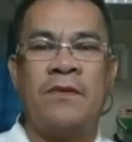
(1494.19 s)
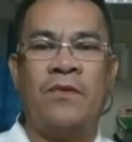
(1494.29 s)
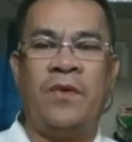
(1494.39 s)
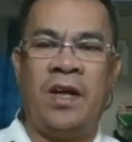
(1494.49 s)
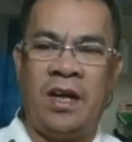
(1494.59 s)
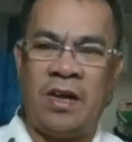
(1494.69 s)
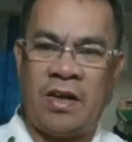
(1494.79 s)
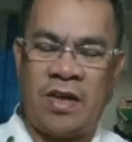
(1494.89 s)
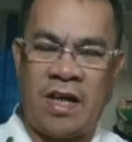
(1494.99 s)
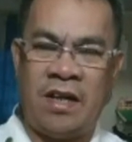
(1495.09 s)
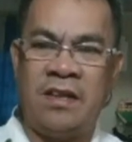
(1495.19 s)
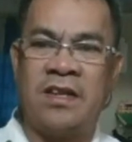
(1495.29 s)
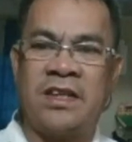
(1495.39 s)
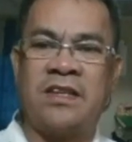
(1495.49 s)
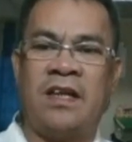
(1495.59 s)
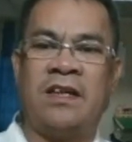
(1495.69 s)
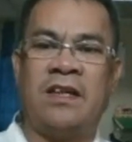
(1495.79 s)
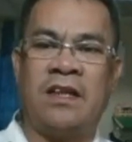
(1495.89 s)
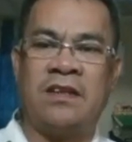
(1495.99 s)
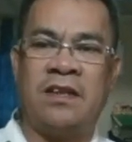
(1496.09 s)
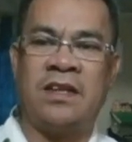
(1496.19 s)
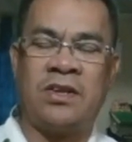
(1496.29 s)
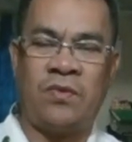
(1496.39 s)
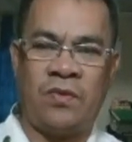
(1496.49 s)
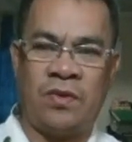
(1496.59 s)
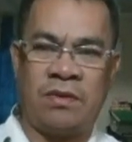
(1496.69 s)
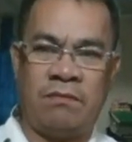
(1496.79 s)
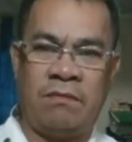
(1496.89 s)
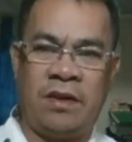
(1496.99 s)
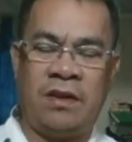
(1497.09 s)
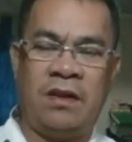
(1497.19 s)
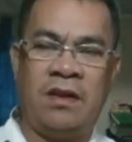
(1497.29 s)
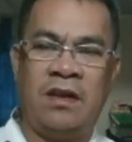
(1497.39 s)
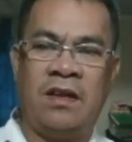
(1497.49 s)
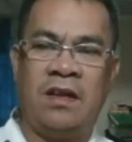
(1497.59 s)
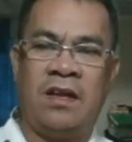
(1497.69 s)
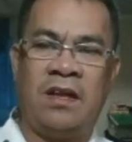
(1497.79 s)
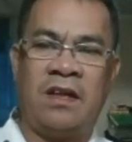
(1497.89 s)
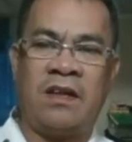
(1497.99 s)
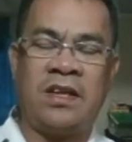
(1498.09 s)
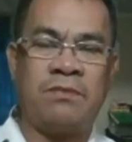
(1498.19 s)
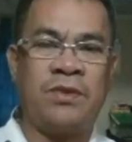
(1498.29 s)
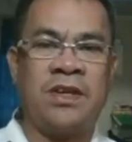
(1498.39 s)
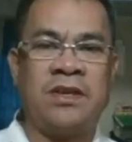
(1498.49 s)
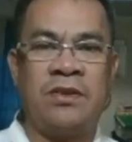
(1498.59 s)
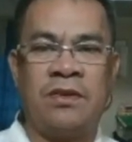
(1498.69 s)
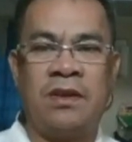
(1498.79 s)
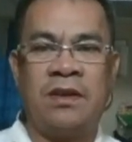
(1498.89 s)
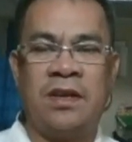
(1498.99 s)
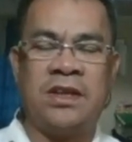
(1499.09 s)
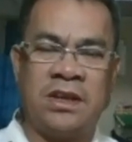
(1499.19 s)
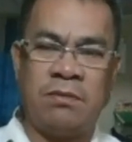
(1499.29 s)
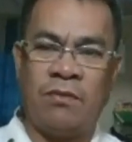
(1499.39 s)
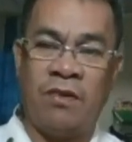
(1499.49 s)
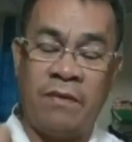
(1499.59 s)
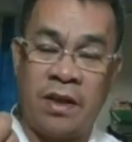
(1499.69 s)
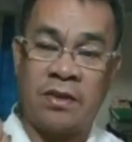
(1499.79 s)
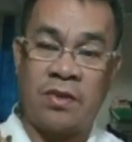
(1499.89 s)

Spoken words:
We understand that this won't be in a rest position. This is moving